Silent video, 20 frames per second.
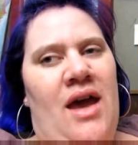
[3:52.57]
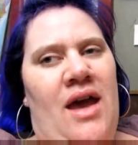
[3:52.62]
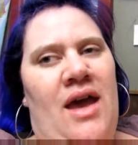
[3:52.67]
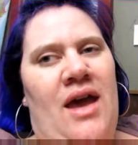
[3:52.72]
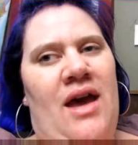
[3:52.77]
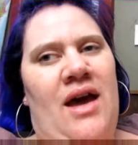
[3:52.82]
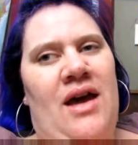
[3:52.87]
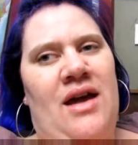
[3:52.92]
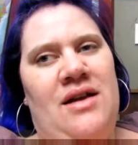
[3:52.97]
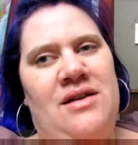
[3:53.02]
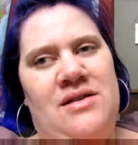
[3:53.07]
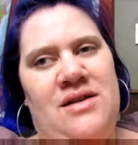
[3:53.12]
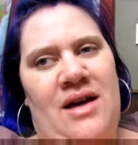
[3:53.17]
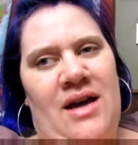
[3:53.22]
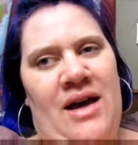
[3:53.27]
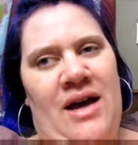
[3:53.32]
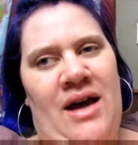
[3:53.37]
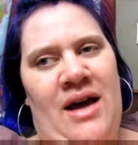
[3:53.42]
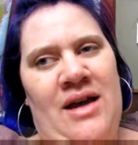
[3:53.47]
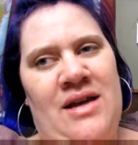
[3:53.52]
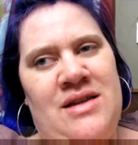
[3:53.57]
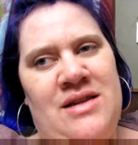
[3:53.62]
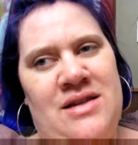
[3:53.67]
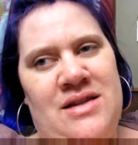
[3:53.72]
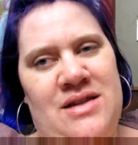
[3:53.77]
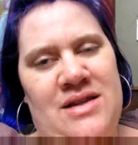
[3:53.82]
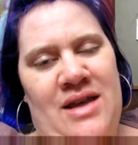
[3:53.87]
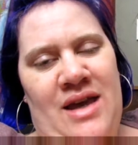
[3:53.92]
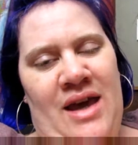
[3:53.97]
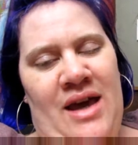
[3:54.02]
and I
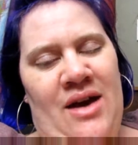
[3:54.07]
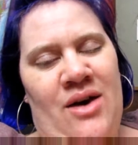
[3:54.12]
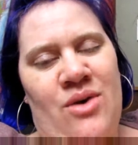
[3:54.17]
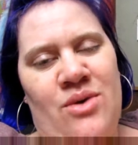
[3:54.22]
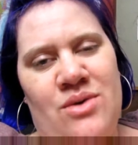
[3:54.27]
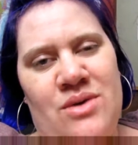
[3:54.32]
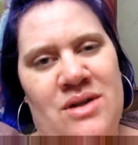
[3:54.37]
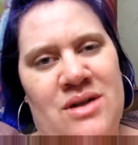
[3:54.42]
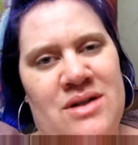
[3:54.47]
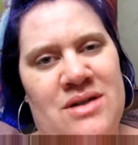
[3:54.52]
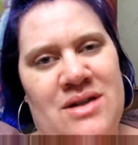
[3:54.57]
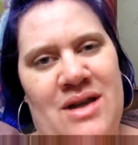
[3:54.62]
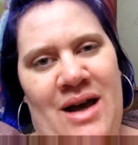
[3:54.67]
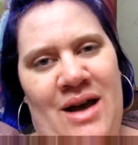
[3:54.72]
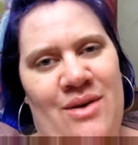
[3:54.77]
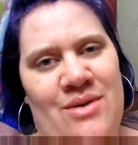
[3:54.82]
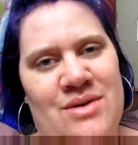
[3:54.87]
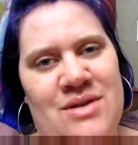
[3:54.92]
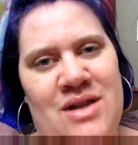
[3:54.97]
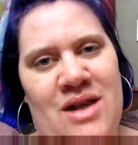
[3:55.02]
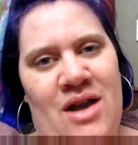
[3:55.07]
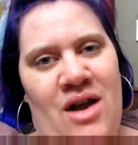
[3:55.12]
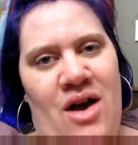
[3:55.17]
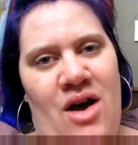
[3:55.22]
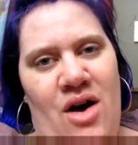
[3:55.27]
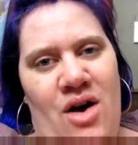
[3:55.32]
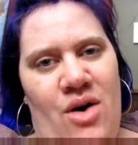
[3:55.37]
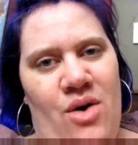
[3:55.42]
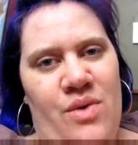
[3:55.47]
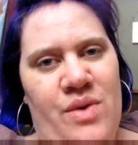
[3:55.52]
didn't count because I was like,
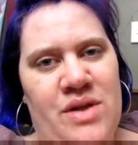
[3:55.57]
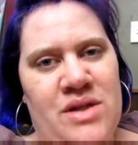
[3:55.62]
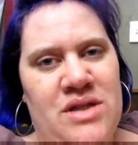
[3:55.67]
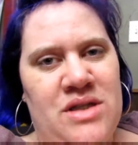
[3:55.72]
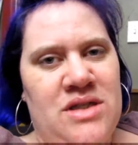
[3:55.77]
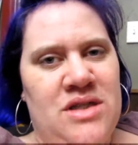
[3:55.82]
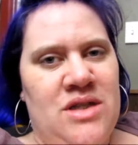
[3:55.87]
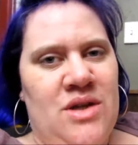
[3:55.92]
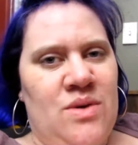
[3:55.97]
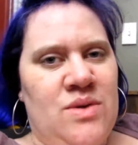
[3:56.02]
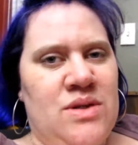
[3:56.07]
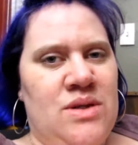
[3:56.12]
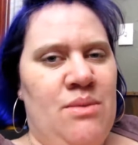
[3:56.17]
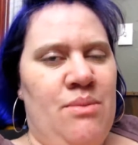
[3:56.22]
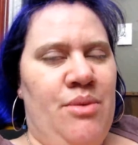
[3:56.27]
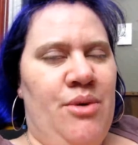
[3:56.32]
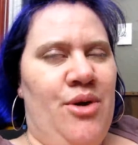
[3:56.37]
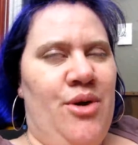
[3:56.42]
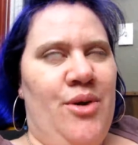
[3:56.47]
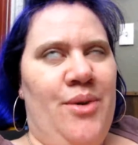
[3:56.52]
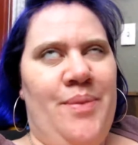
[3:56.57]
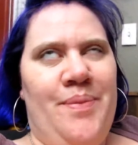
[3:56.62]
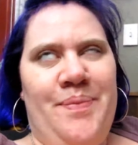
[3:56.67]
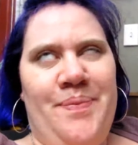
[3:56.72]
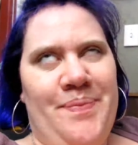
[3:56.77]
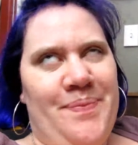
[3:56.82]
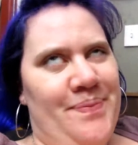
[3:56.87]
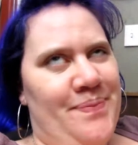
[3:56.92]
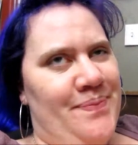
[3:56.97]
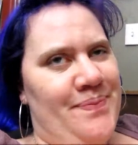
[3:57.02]
oh, this is so simple
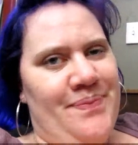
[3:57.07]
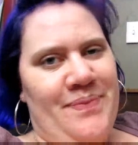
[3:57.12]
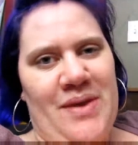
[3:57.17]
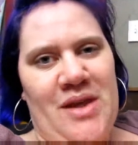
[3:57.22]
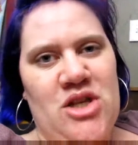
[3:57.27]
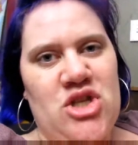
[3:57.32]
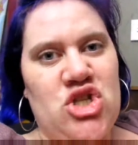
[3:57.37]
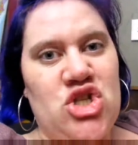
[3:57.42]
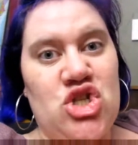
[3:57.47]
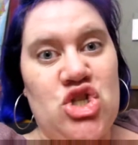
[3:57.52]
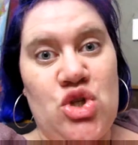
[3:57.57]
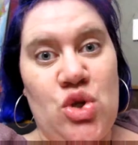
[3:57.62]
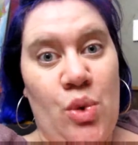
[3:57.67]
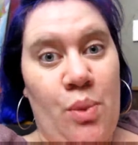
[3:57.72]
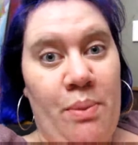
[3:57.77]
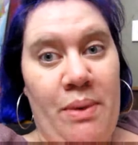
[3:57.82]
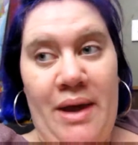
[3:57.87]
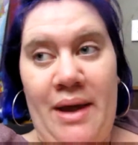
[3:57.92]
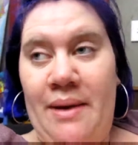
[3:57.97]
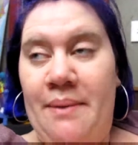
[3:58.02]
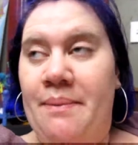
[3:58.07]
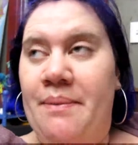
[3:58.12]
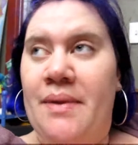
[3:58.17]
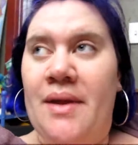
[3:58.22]
stupid.